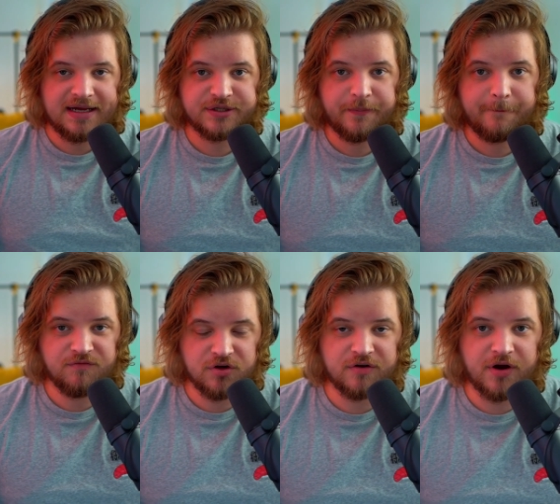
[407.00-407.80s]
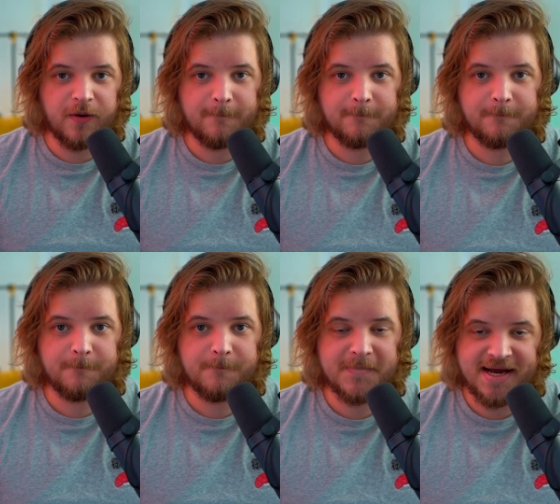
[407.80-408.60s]
Guys, you've got to vote.
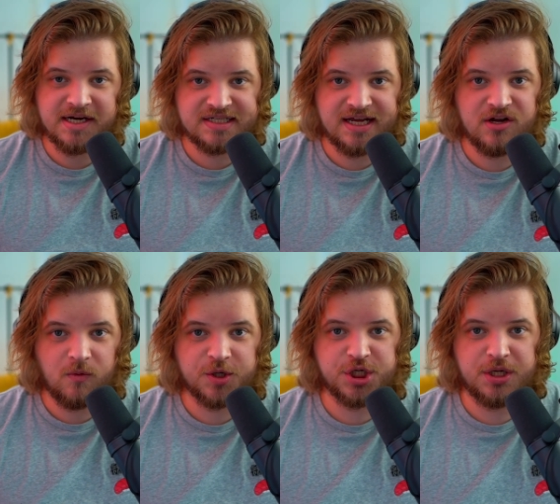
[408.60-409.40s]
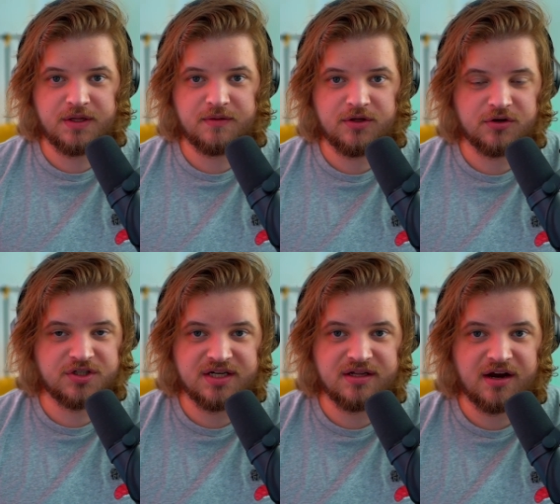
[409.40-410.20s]
I understand you're watching. You're
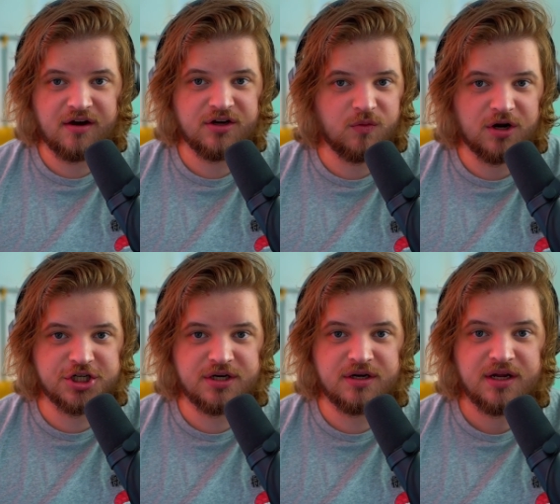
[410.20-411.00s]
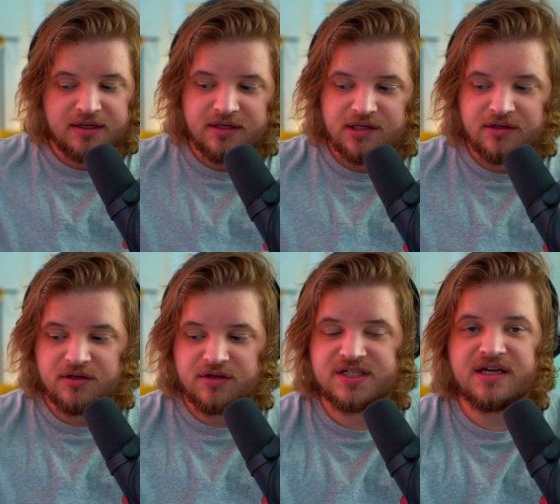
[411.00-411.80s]
sitting there, you're watching,
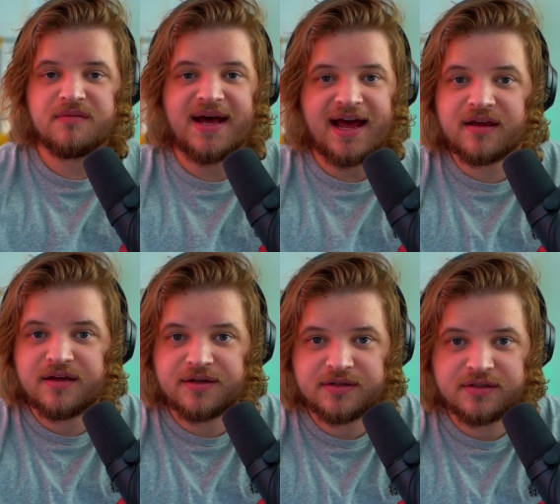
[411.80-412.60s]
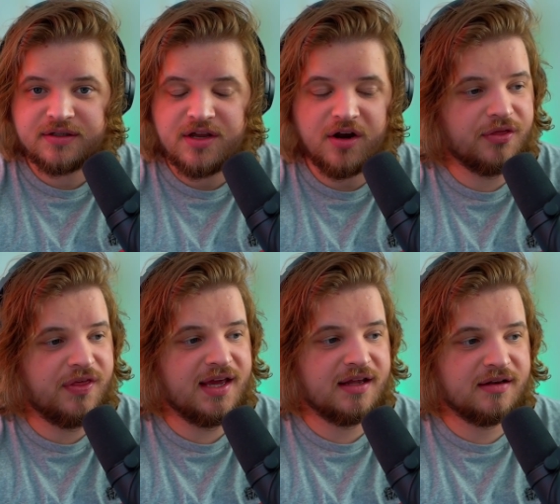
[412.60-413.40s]
you're sitting back. You're not
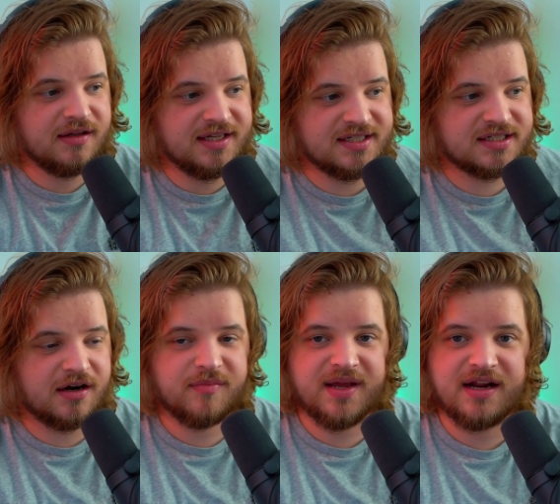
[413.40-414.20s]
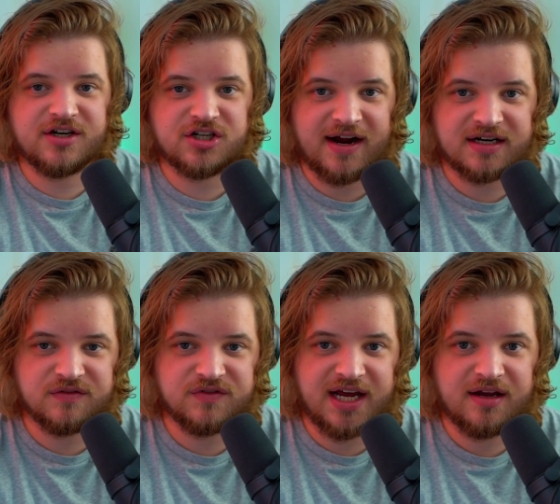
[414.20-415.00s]
thinking this is going to be an
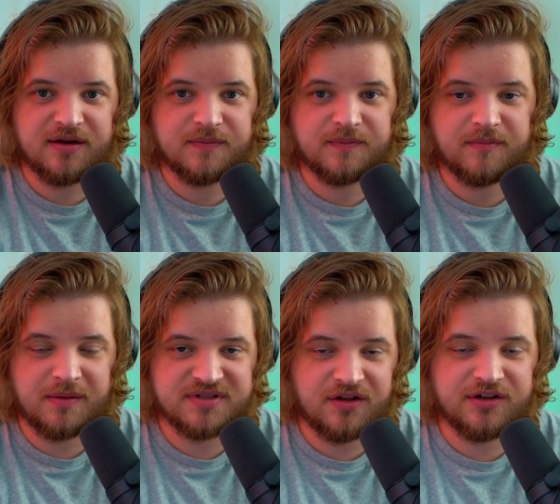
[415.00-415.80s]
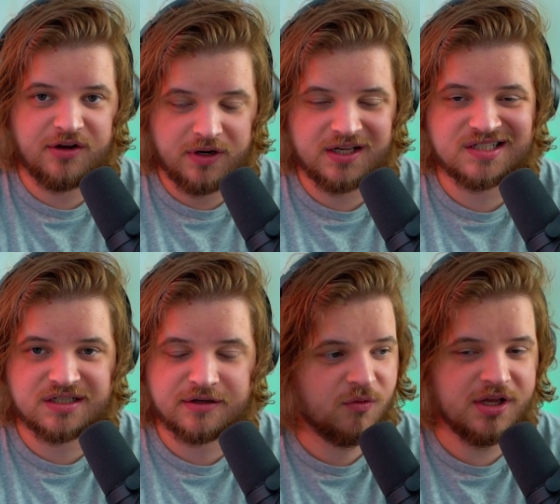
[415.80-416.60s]
interactive day, but I'm telling you it
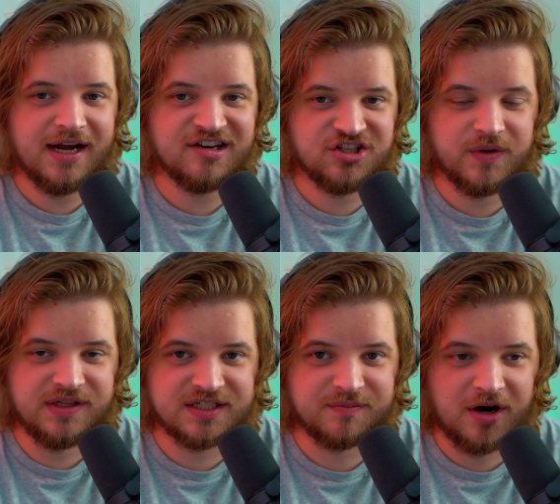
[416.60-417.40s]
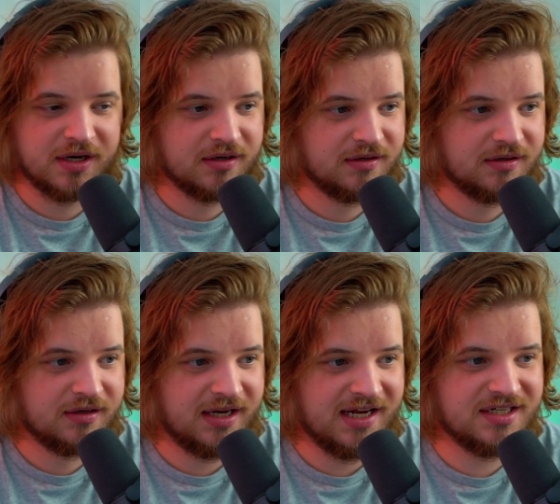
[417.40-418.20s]
is. What you need to do in this moment
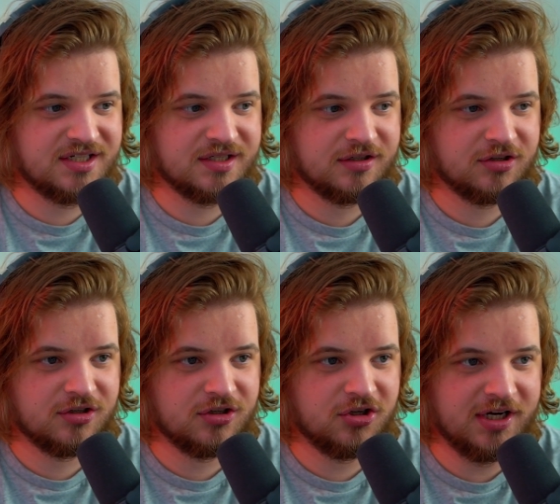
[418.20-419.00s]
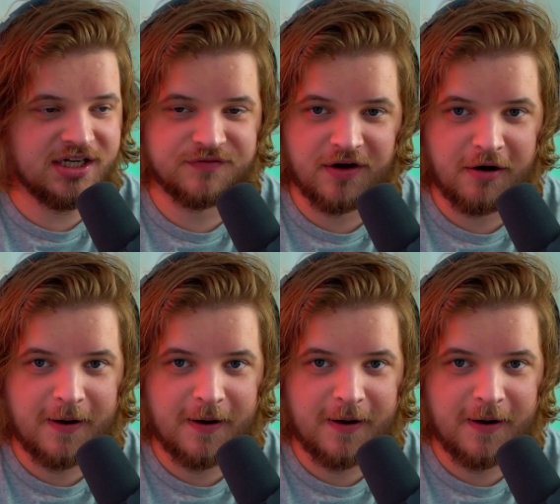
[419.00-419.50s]
is you need to vote.